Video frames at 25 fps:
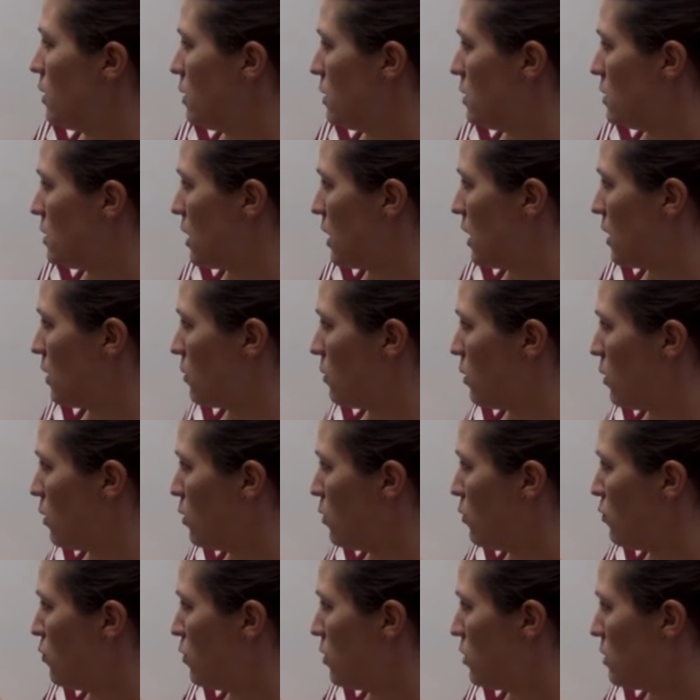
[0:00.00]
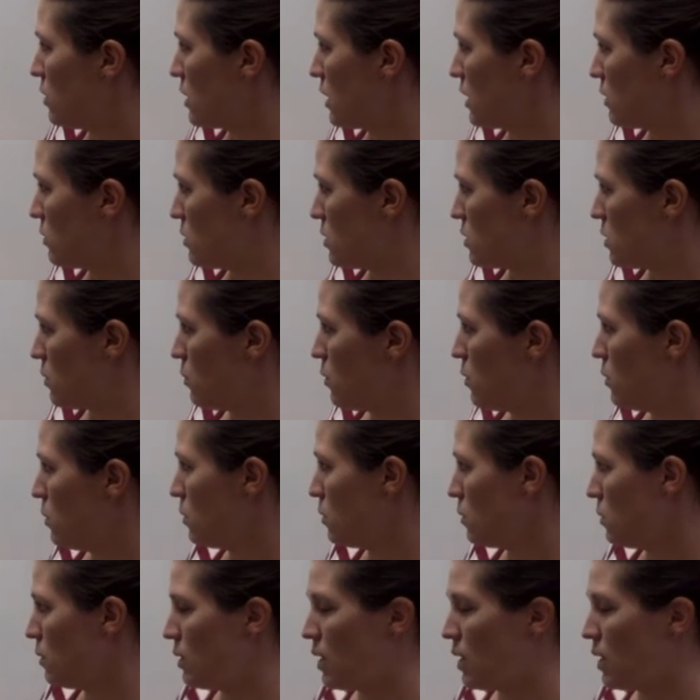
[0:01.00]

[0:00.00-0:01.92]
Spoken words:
Down, over, down some more.